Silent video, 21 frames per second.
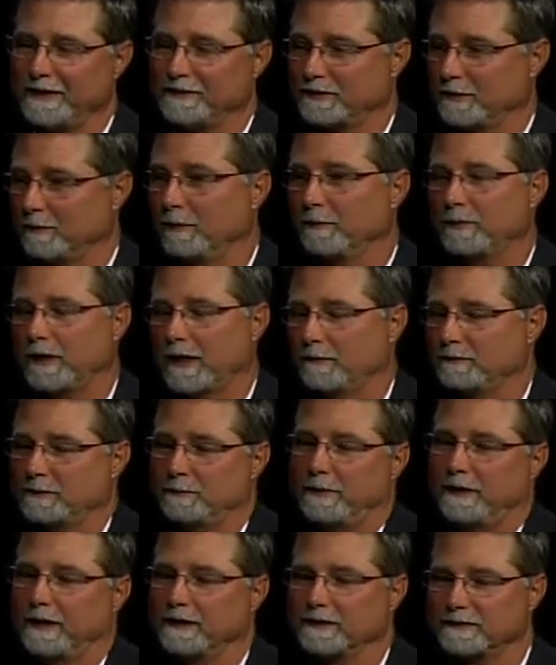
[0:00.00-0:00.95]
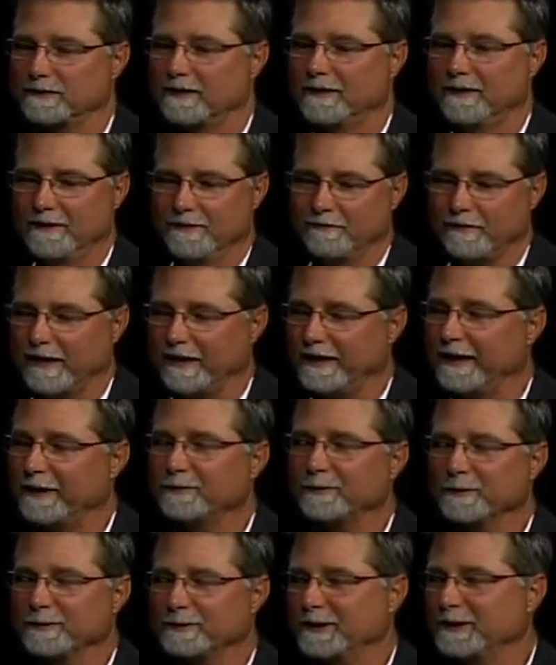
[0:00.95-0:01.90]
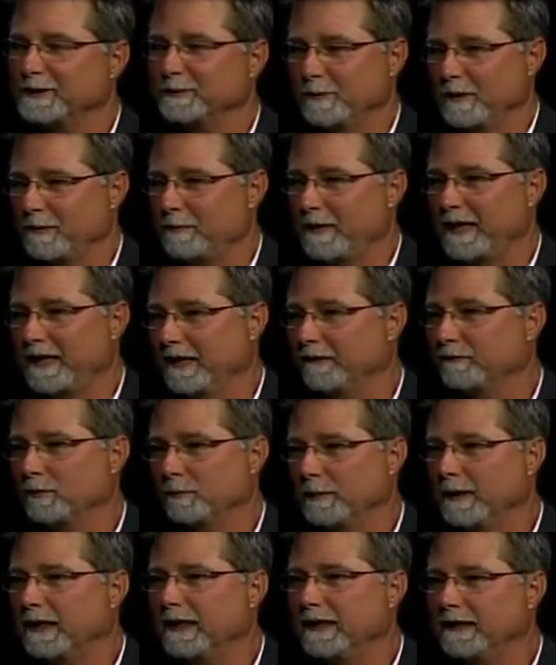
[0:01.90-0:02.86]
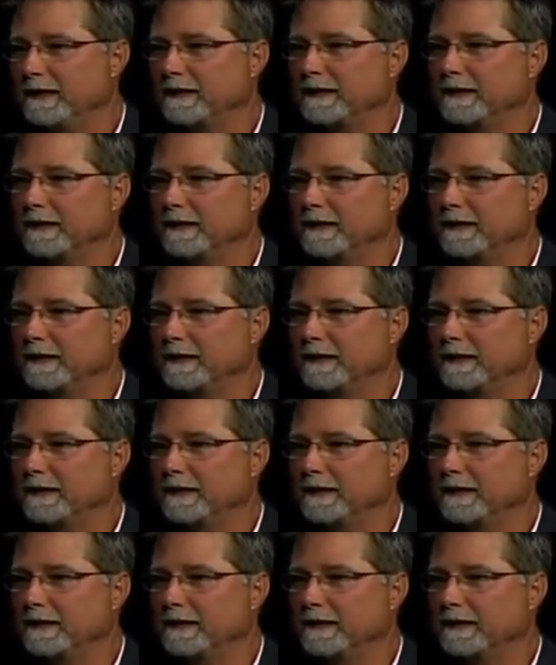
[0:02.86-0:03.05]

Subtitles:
sometimes the biggest financial decision we may ever make.